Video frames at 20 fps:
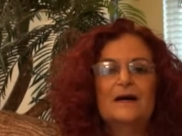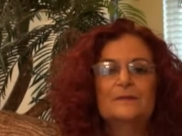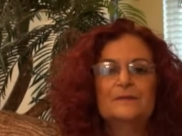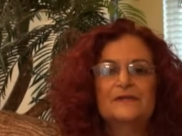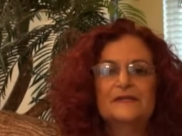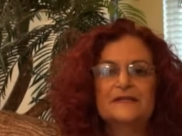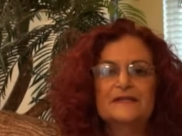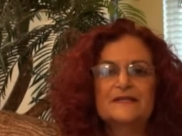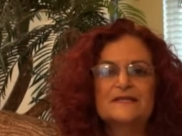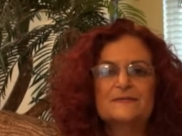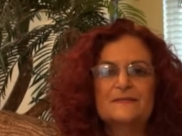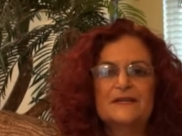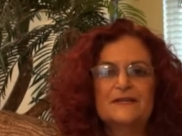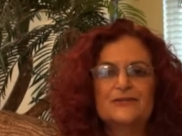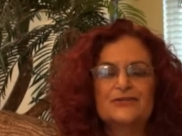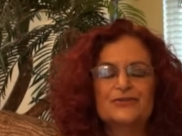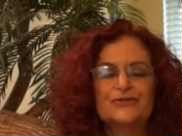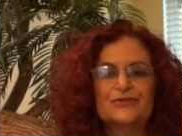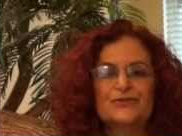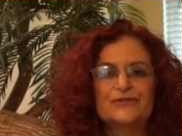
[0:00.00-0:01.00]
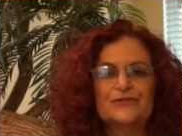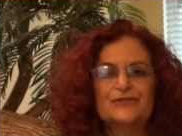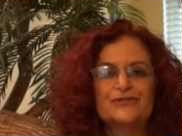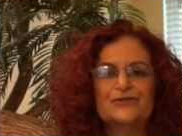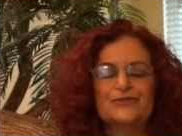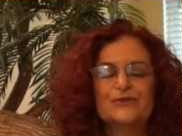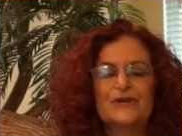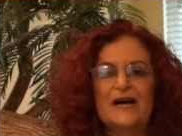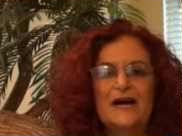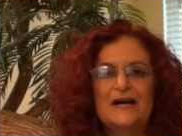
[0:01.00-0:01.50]
Please make sure that
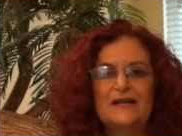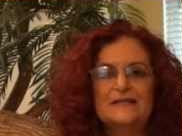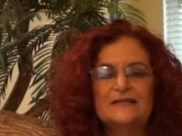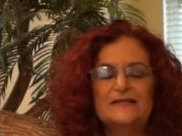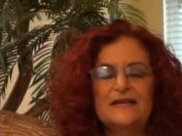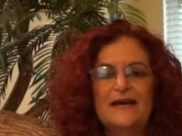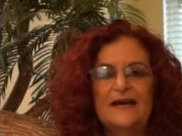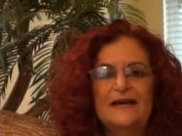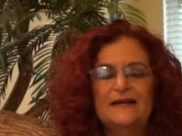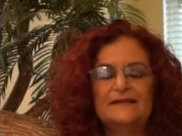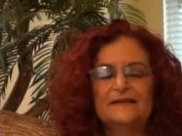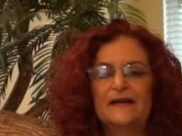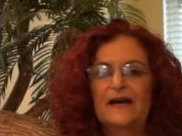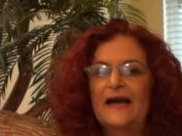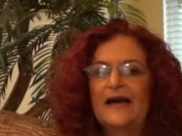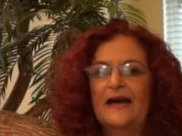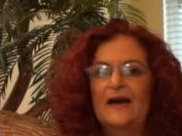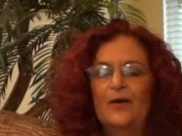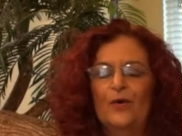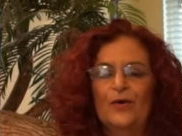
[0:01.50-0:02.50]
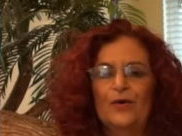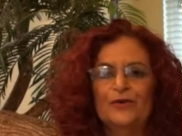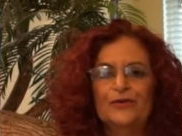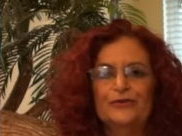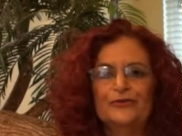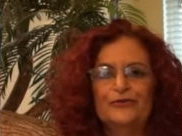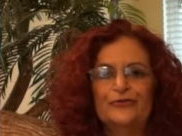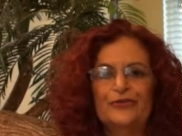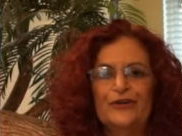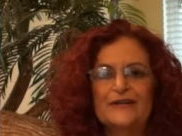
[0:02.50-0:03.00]
you contact all
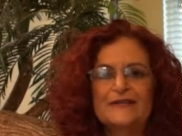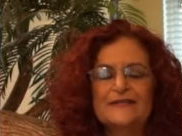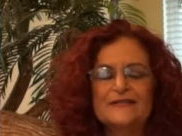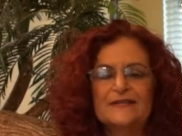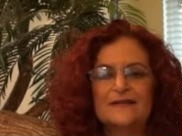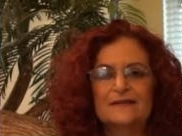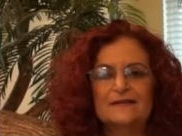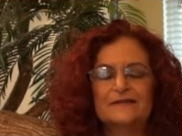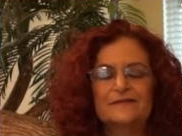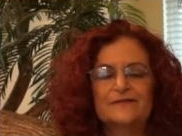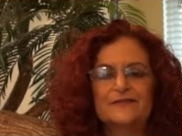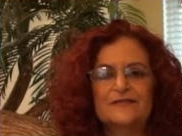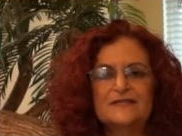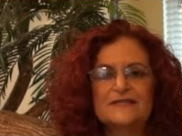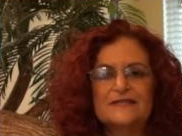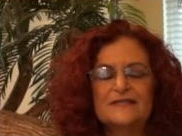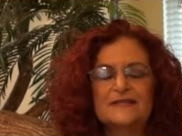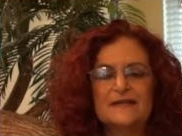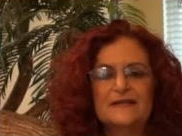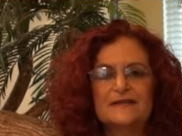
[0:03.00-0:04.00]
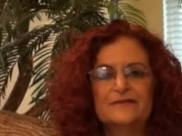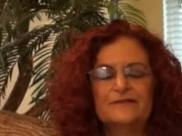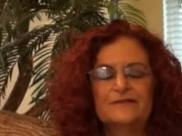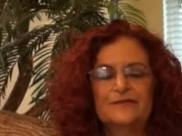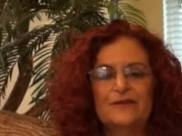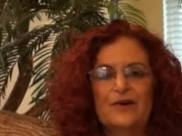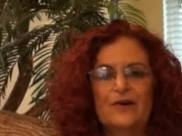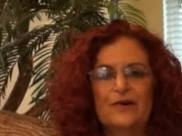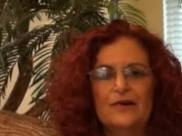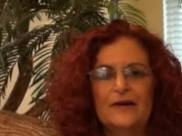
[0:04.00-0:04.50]
your friends that live in the state of
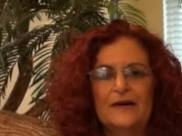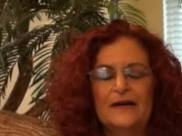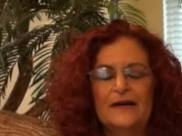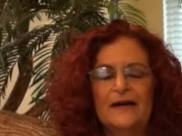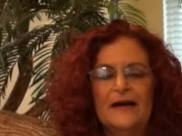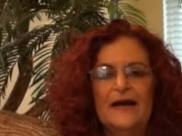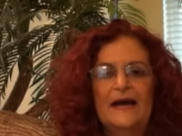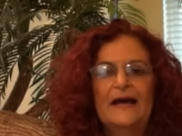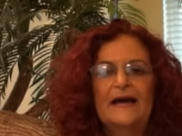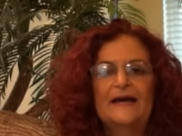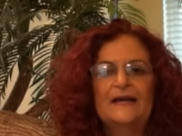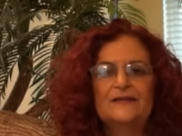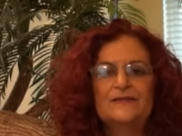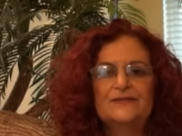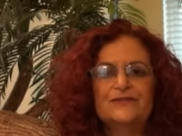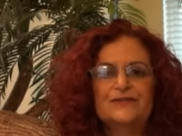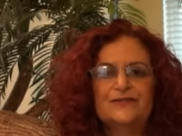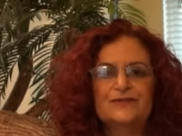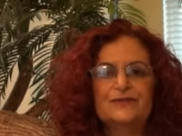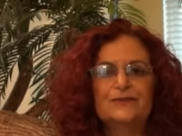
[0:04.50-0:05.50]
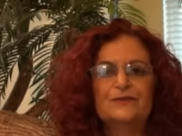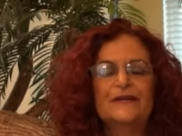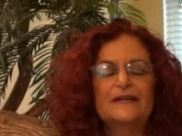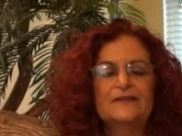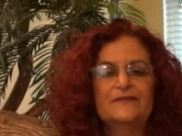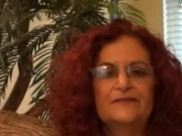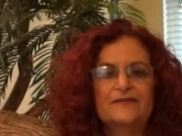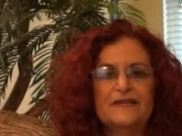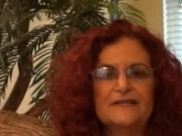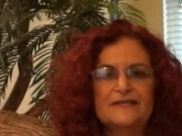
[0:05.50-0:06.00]
Florida and do
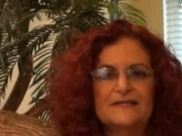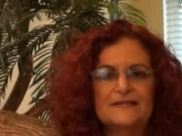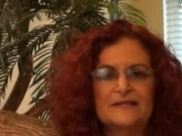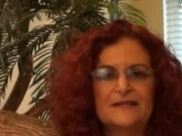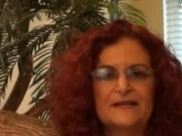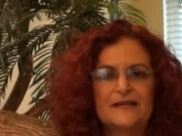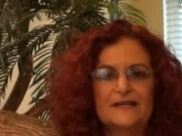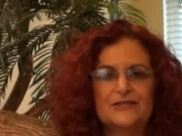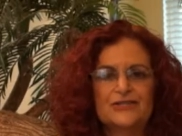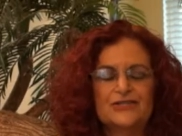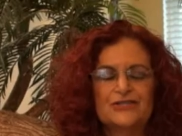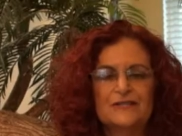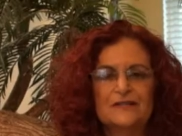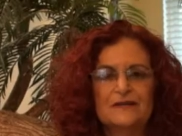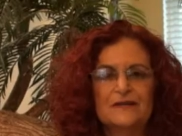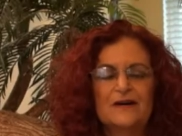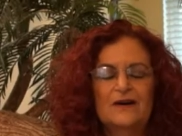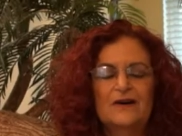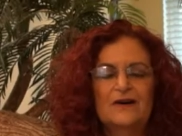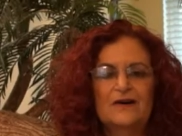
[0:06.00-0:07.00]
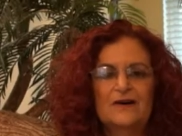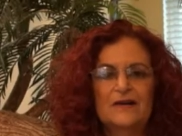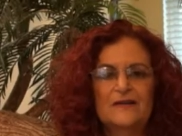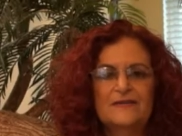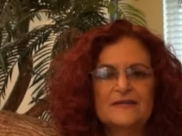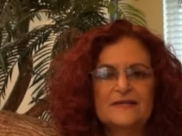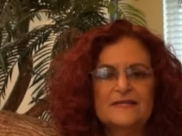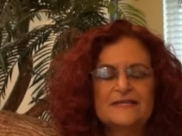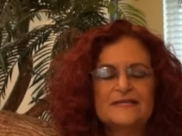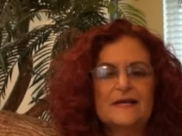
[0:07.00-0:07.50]
investigation on
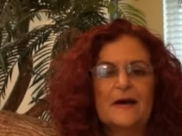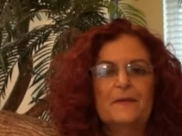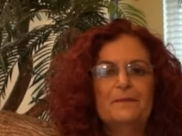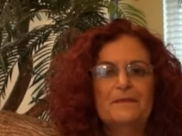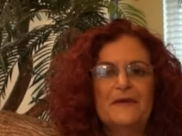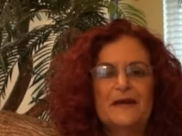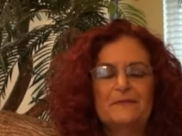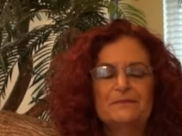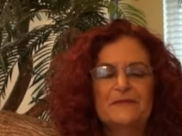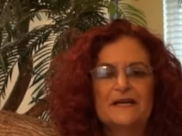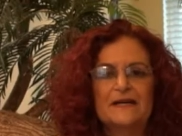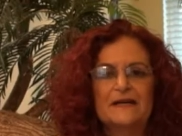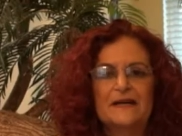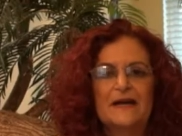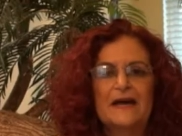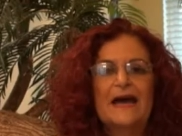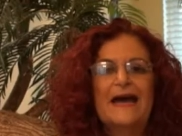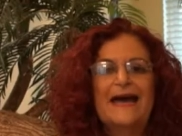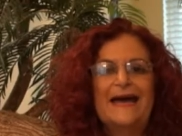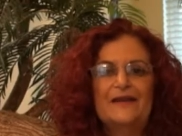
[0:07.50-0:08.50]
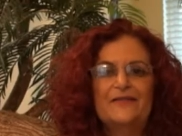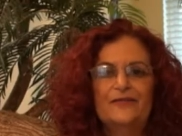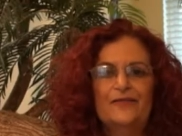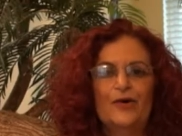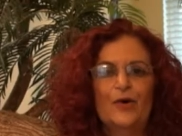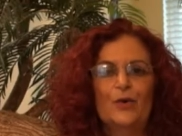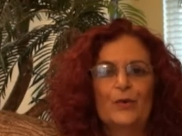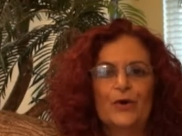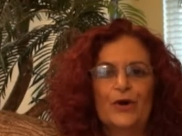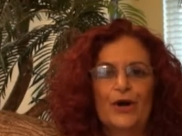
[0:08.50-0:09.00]
this amendment and
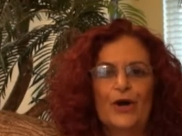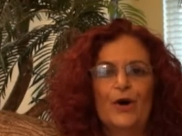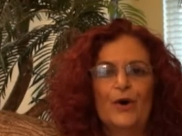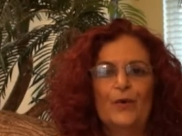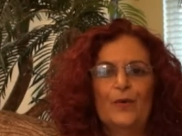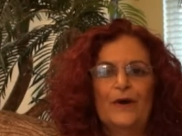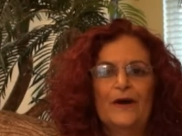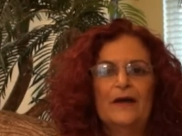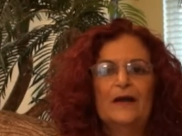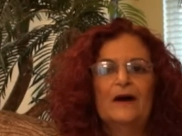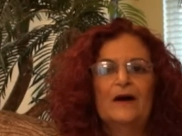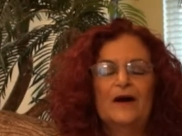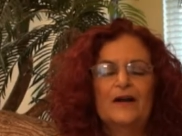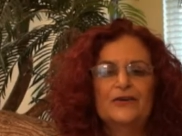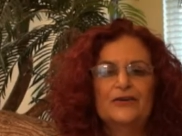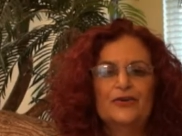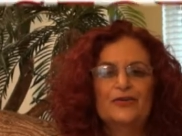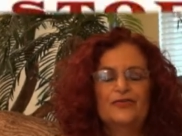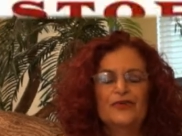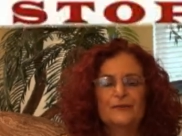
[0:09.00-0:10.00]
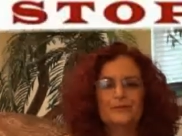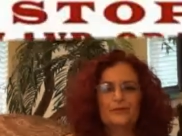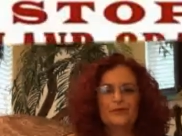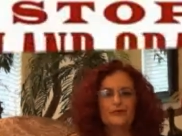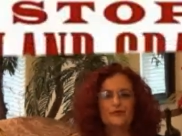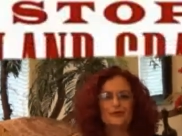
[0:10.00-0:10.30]
vote no on November